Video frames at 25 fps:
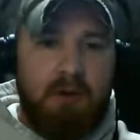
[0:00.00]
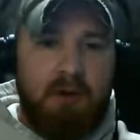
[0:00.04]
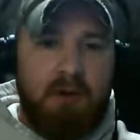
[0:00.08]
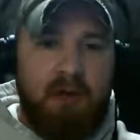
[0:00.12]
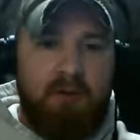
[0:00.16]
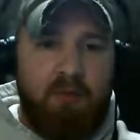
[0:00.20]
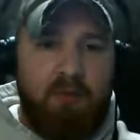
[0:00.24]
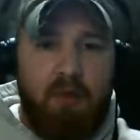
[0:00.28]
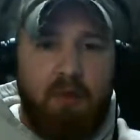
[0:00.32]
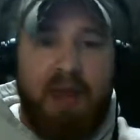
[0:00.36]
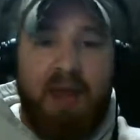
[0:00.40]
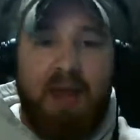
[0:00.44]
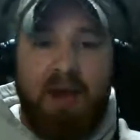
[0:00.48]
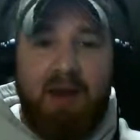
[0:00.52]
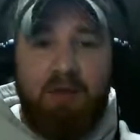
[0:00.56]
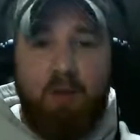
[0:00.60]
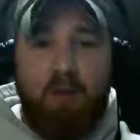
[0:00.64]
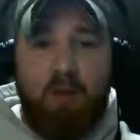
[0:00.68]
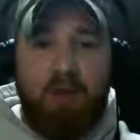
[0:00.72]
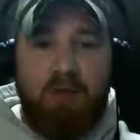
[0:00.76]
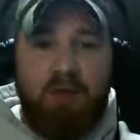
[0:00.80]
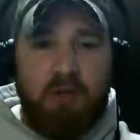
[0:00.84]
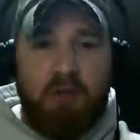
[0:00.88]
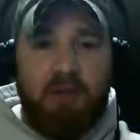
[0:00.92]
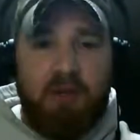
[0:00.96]
If we had
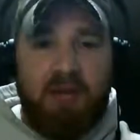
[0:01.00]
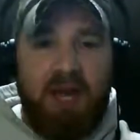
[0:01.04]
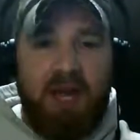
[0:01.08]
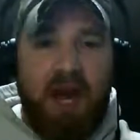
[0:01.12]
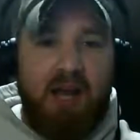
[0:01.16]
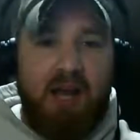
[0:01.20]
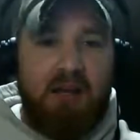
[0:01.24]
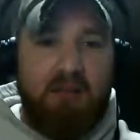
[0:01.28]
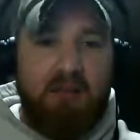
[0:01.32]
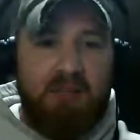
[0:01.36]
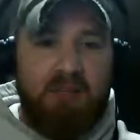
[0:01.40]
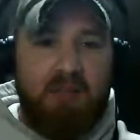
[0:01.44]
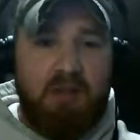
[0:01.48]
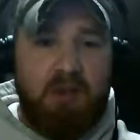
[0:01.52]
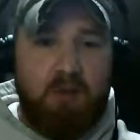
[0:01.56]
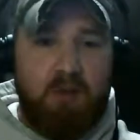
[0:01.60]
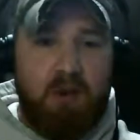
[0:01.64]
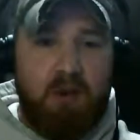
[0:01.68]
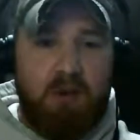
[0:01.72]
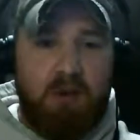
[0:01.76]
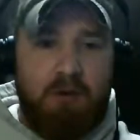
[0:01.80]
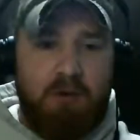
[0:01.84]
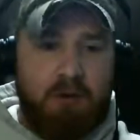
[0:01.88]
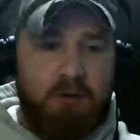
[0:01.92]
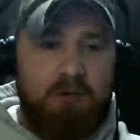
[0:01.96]
more Julie Gollubs in the
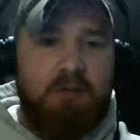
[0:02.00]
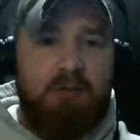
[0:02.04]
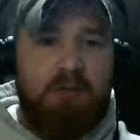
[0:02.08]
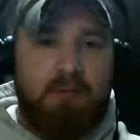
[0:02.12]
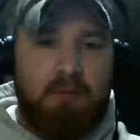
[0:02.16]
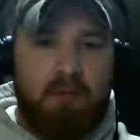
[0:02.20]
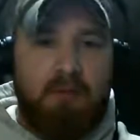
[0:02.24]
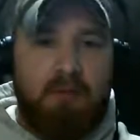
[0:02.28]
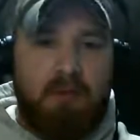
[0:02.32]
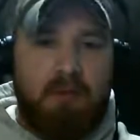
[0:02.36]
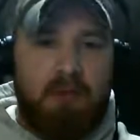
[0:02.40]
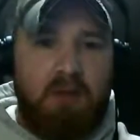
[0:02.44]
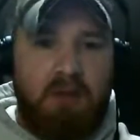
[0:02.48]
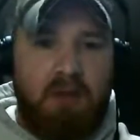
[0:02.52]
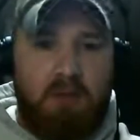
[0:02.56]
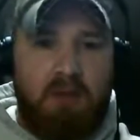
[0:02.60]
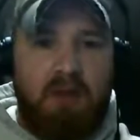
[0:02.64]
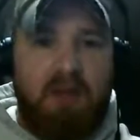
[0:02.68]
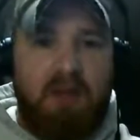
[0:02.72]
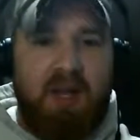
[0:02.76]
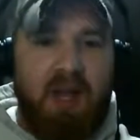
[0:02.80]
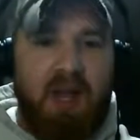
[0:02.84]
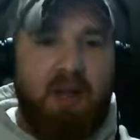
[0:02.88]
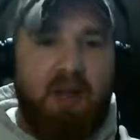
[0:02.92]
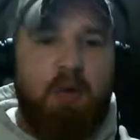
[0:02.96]
world, there'd be
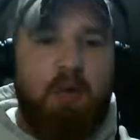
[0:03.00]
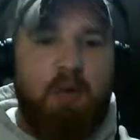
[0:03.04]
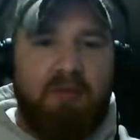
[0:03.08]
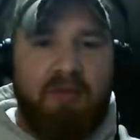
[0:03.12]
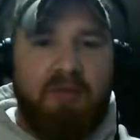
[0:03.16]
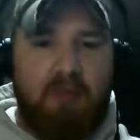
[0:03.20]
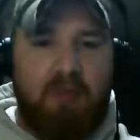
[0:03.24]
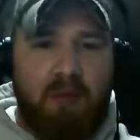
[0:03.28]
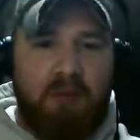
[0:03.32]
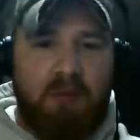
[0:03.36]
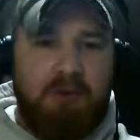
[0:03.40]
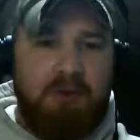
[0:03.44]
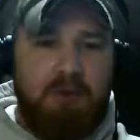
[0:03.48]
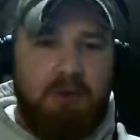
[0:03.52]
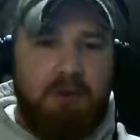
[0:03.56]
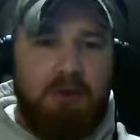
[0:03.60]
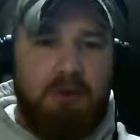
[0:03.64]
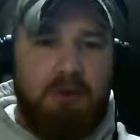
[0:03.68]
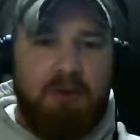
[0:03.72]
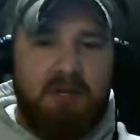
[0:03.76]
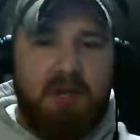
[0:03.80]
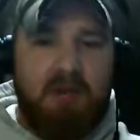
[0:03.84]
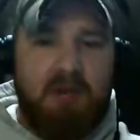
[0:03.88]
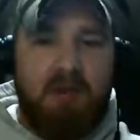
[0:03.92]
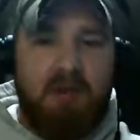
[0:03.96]
a lot more female
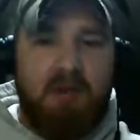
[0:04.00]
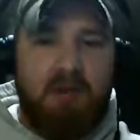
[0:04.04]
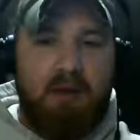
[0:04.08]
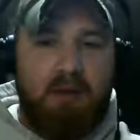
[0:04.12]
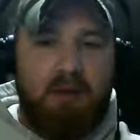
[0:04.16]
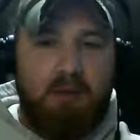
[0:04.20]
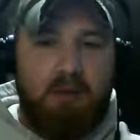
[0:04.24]
shooters, I think.